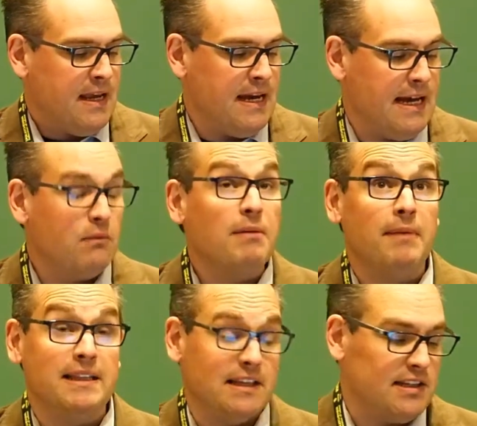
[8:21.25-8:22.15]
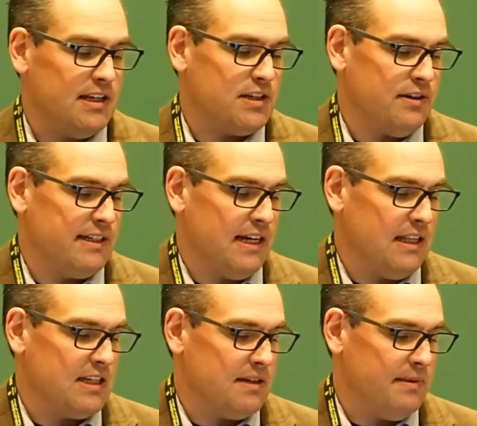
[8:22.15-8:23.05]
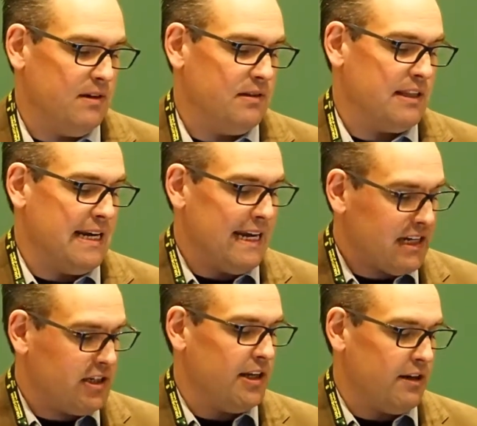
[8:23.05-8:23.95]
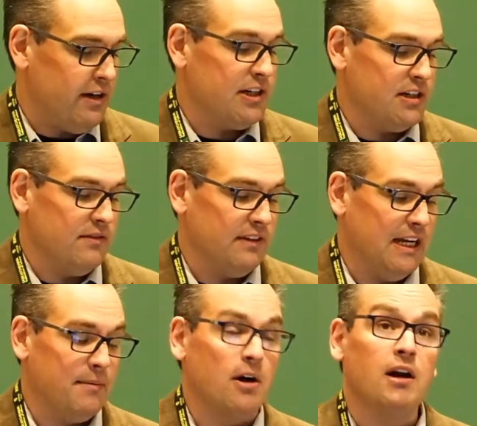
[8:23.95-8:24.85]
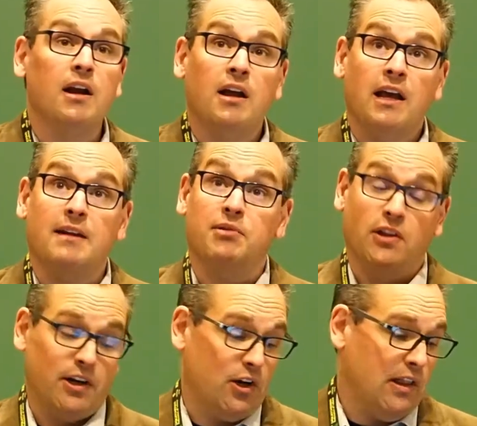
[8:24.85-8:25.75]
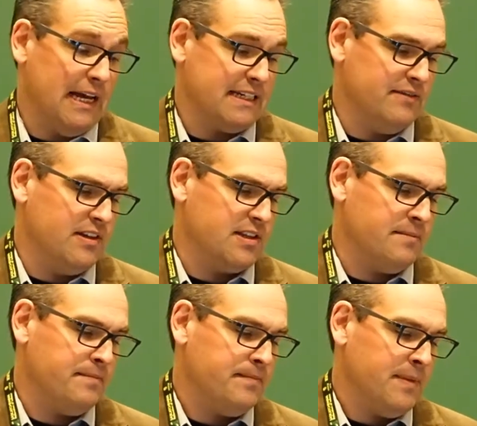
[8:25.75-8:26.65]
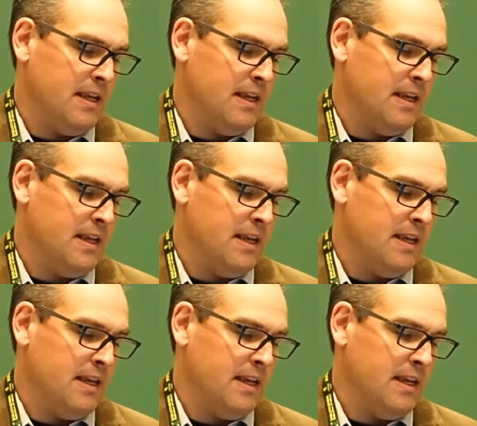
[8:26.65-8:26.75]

And what might this history tell us about the next generation of labor and political activism